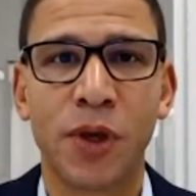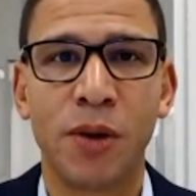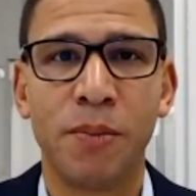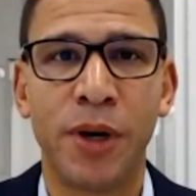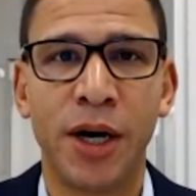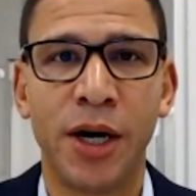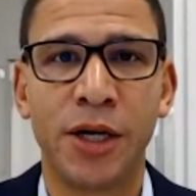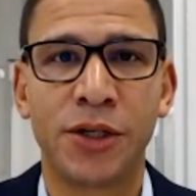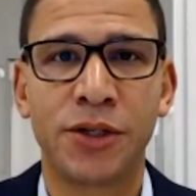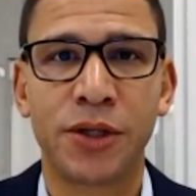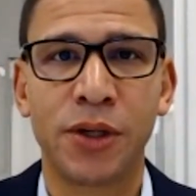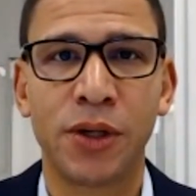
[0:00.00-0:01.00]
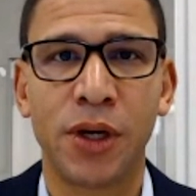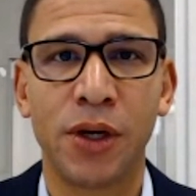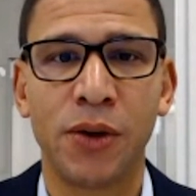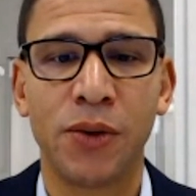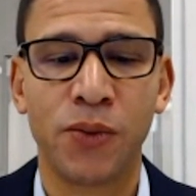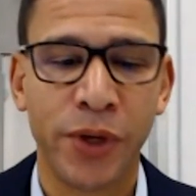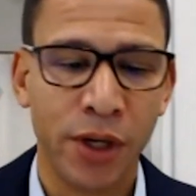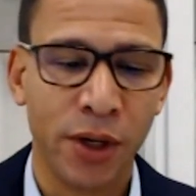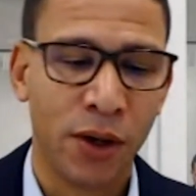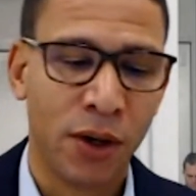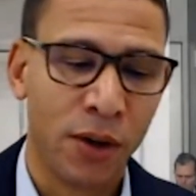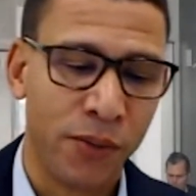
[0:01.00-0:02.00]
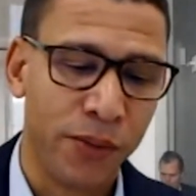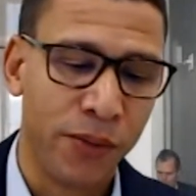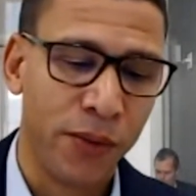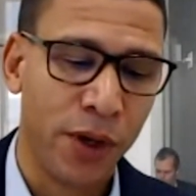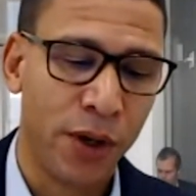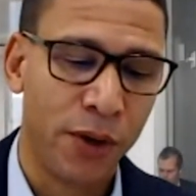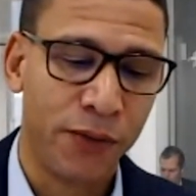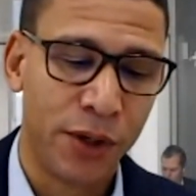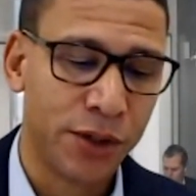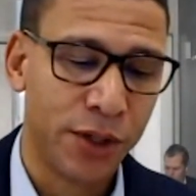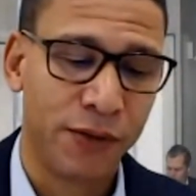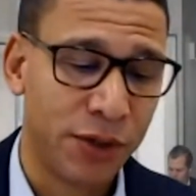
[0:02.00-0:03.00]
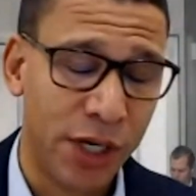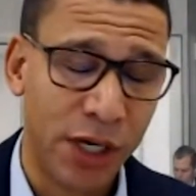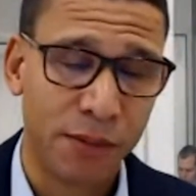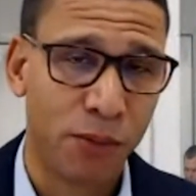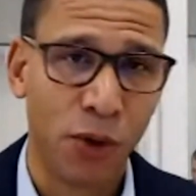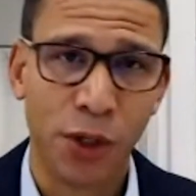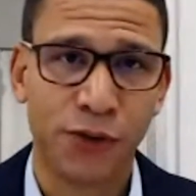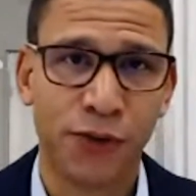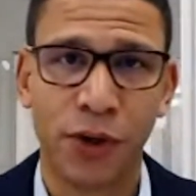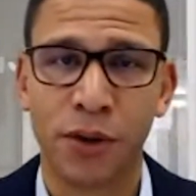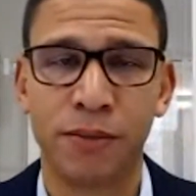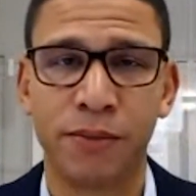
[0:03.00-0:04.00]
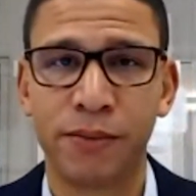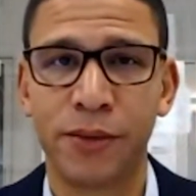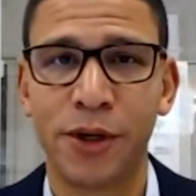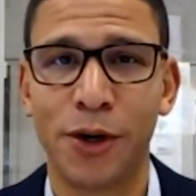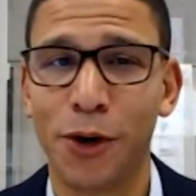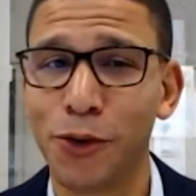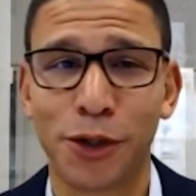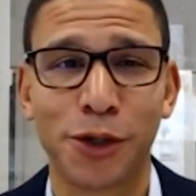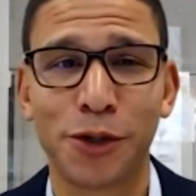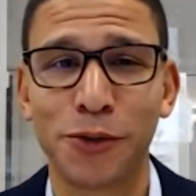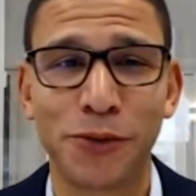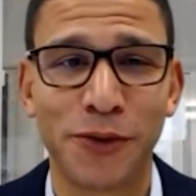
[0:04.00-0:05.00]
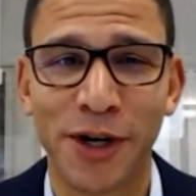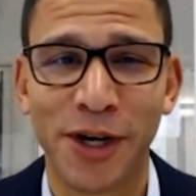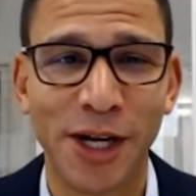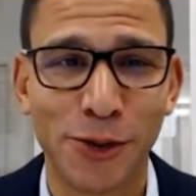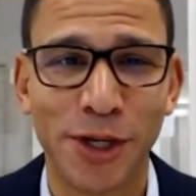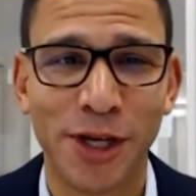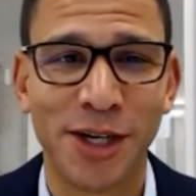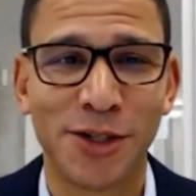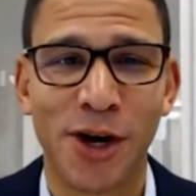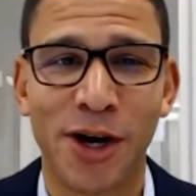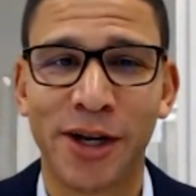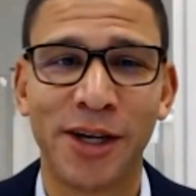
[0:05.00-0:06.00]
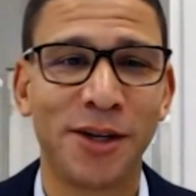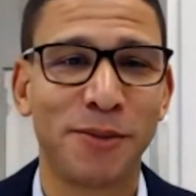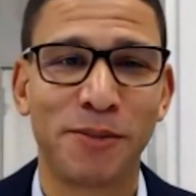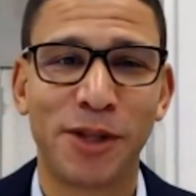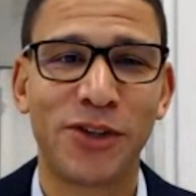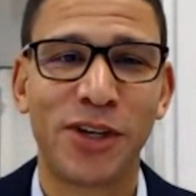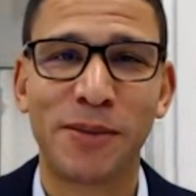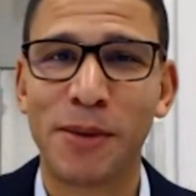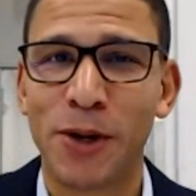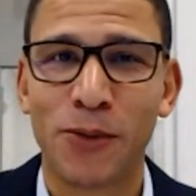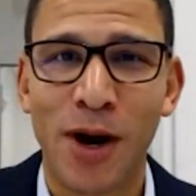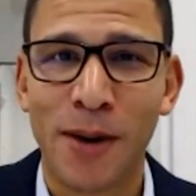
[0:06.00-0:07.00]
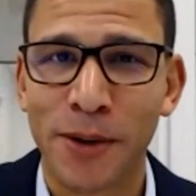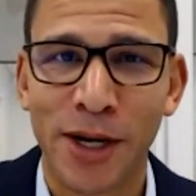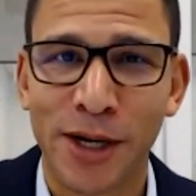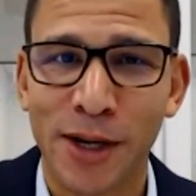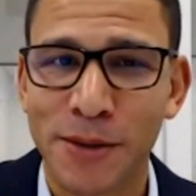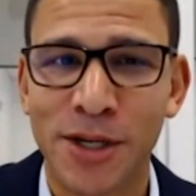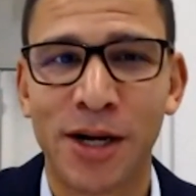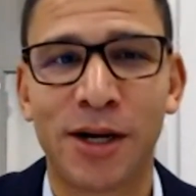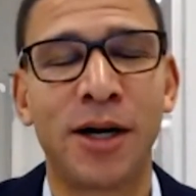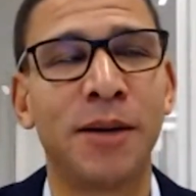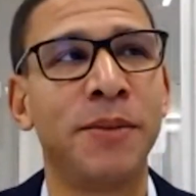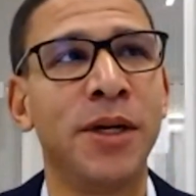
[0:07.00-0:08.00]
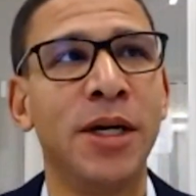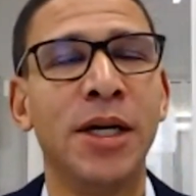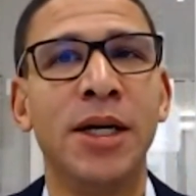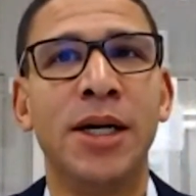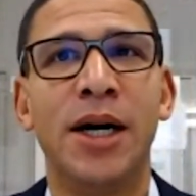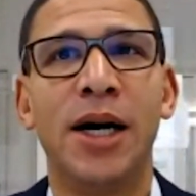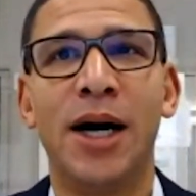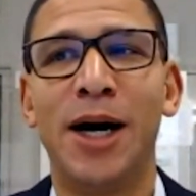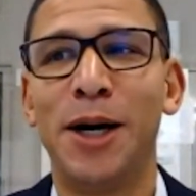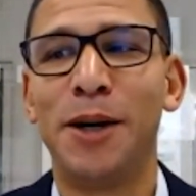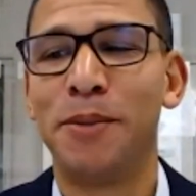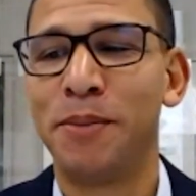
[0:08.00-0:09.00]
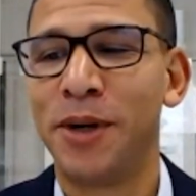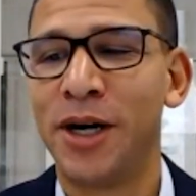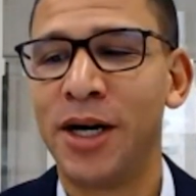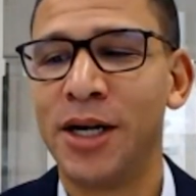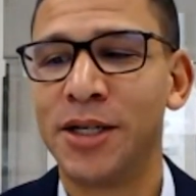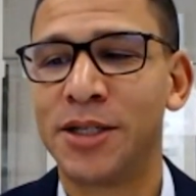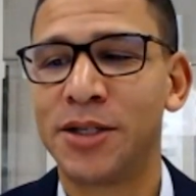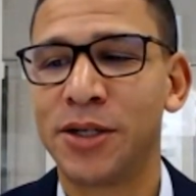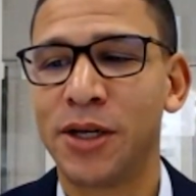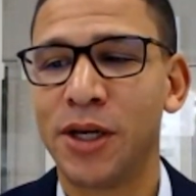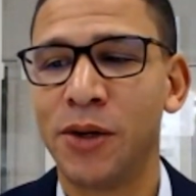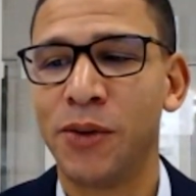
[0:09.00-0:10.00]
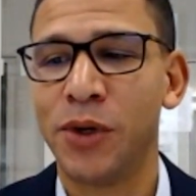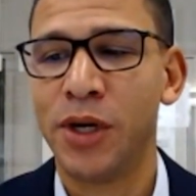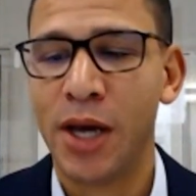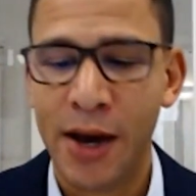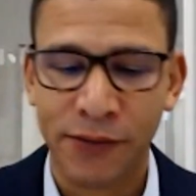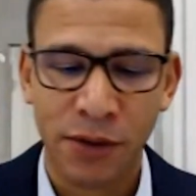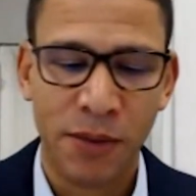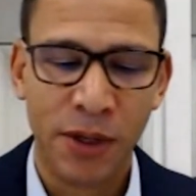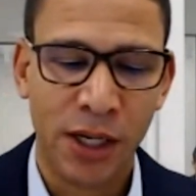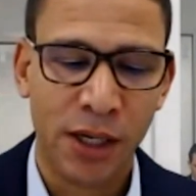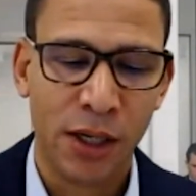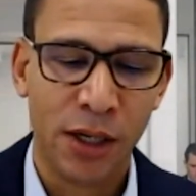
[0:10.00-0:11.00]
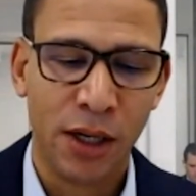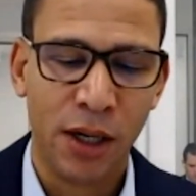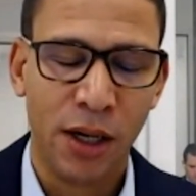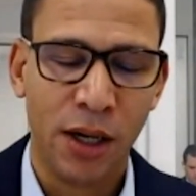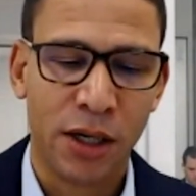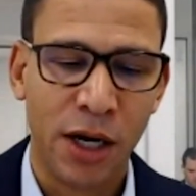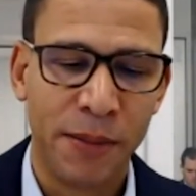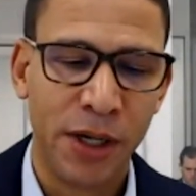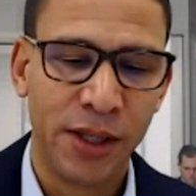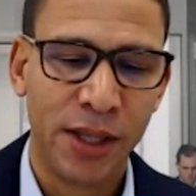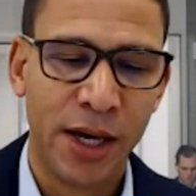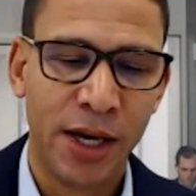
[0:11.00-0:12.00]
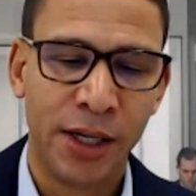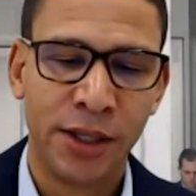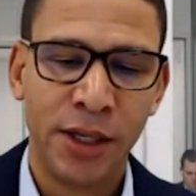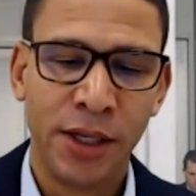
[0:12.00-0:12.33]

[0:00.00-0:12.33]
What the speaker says: But we are, if there's any brokerage firm owner who's very interested in talking, please email me at robert@compass.com. But it would have to be a company that